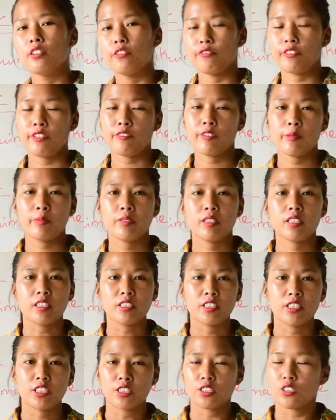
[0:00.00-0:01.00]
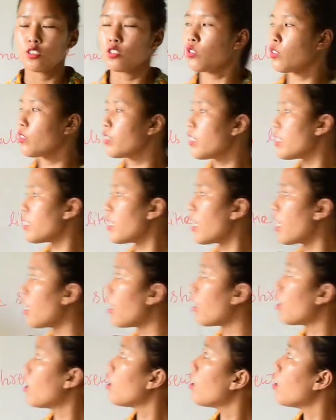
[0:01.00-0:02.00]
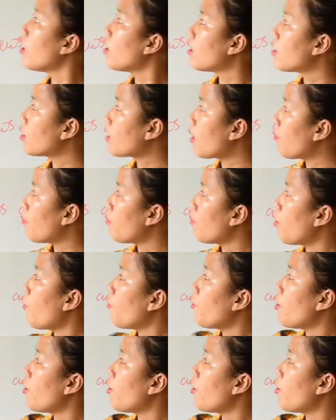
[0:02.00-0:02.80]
favorable conditions. So these are some of